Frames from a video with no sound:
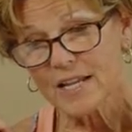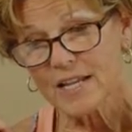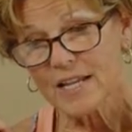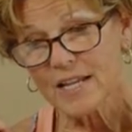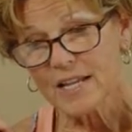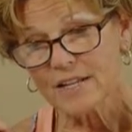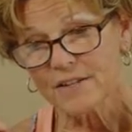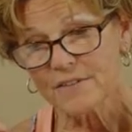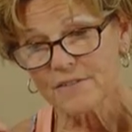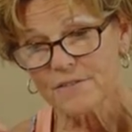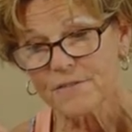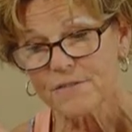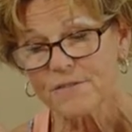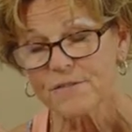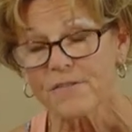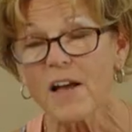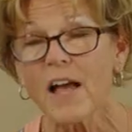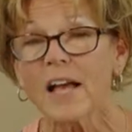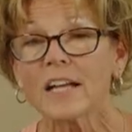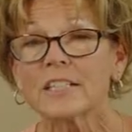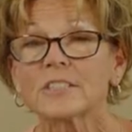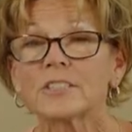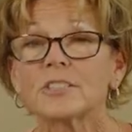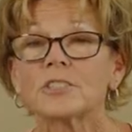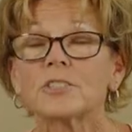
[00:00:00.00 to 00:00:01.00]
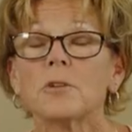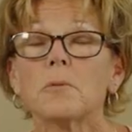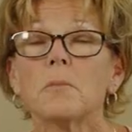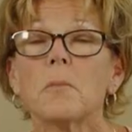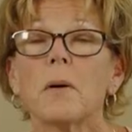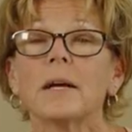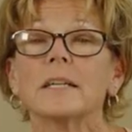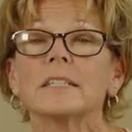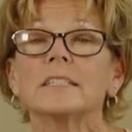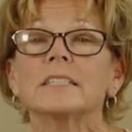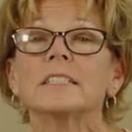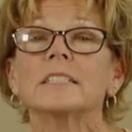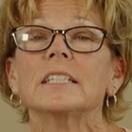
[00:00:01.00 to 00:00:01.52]
confessed
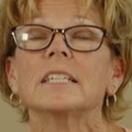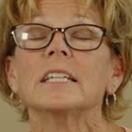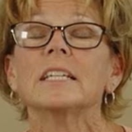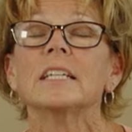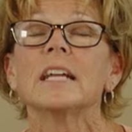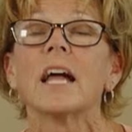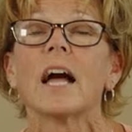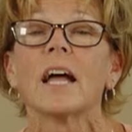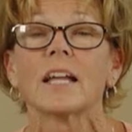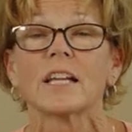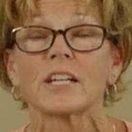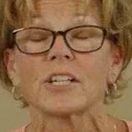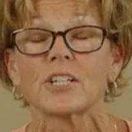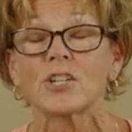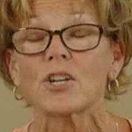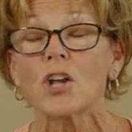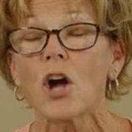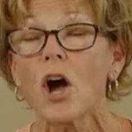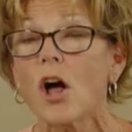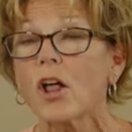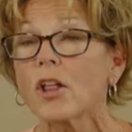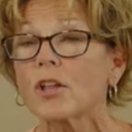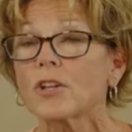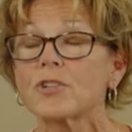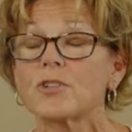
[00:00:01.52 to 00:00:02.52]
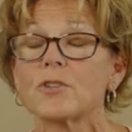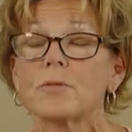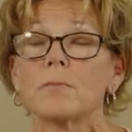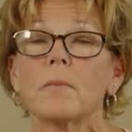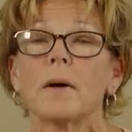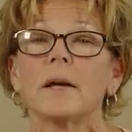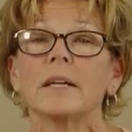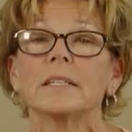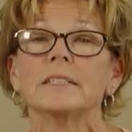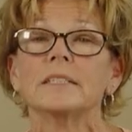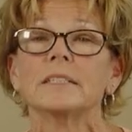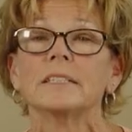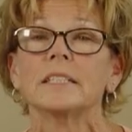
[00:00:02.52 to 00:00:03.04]
my sin. I acknowledged
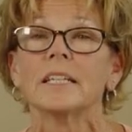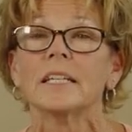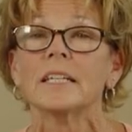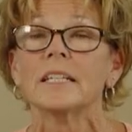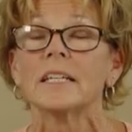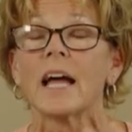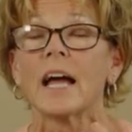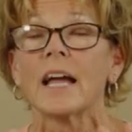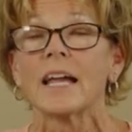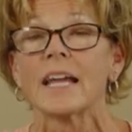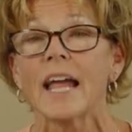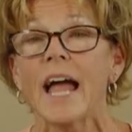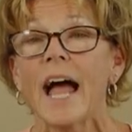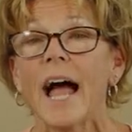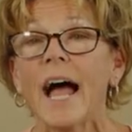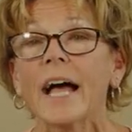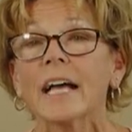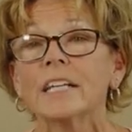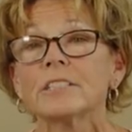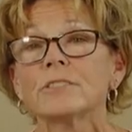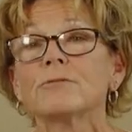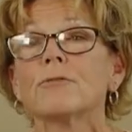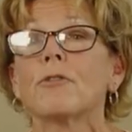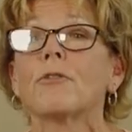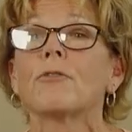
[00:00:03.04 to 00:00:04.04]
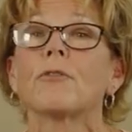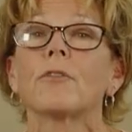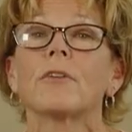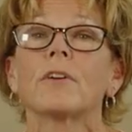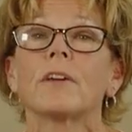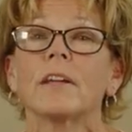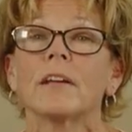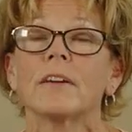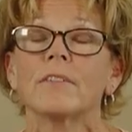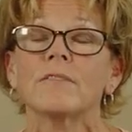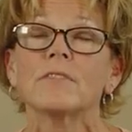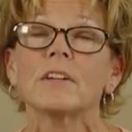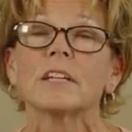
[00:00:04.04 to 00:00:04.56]
my sin. I asked for
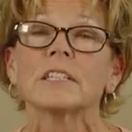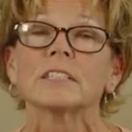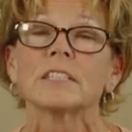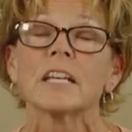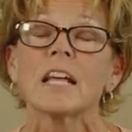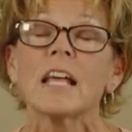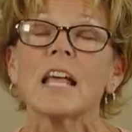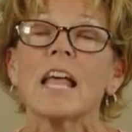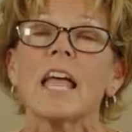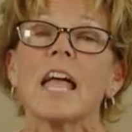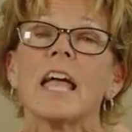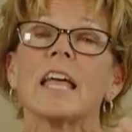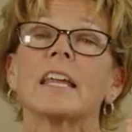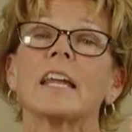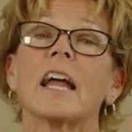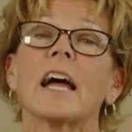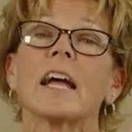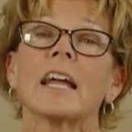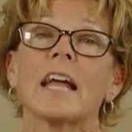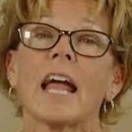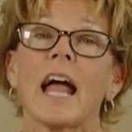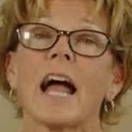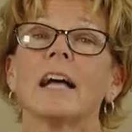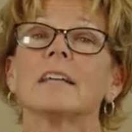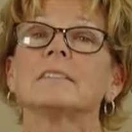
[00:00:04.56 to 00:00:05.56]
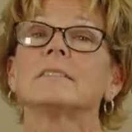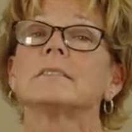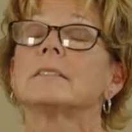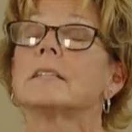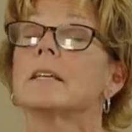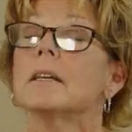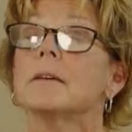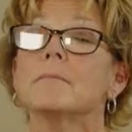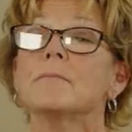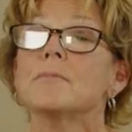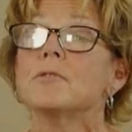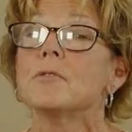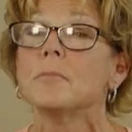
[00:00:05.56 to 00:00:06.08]
forgiveness. And I asked
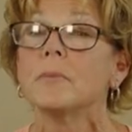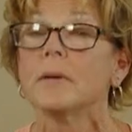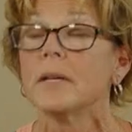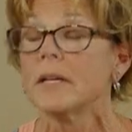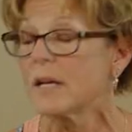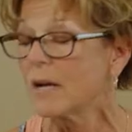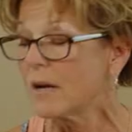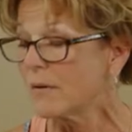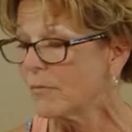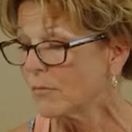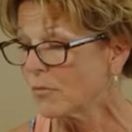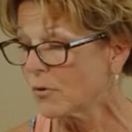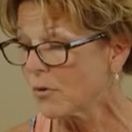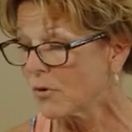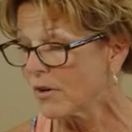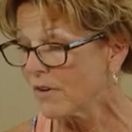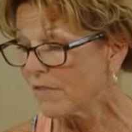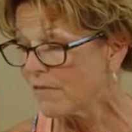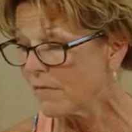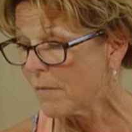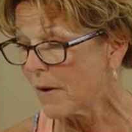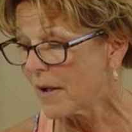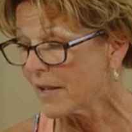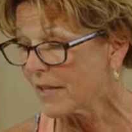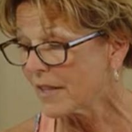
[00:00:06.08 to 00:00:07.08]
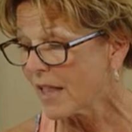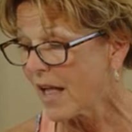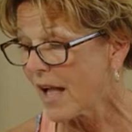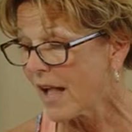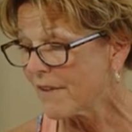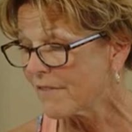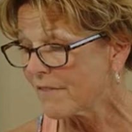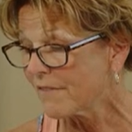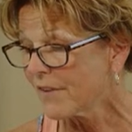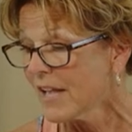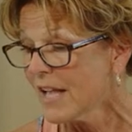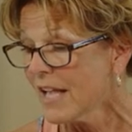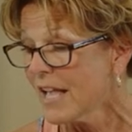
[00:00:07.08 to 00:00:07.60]
him to become Lord of my
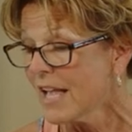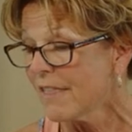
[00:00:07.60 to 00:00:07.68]
life.